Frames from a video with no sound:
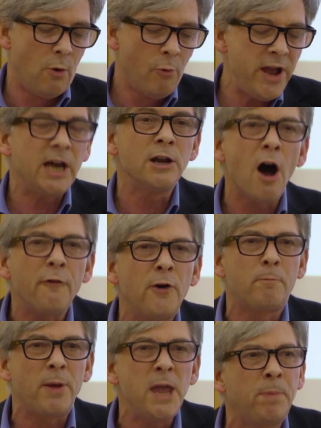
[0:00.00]
We can
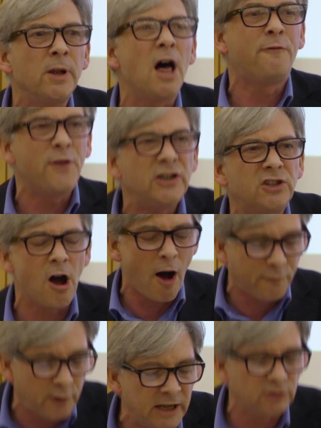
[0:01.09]
offer people a vision
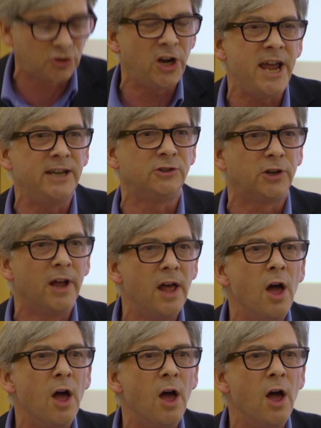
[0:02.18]
of real change.